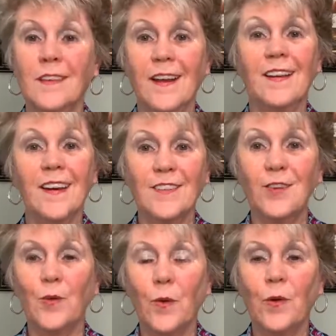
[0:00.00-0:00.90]
say, yes,
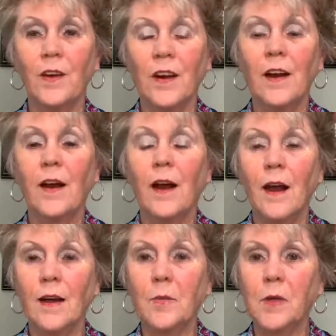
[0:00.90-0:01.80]
Lord,
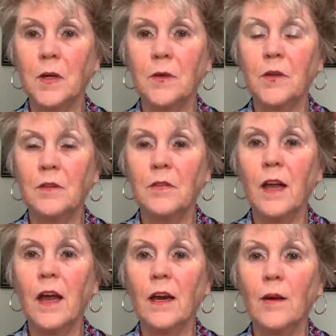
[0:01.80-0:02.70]
I am guilty of
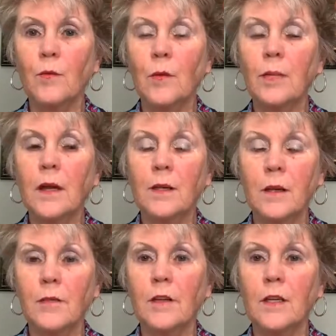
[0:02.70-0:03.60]
that and repent
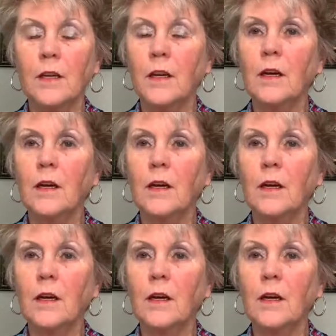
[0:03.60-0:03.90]
of it.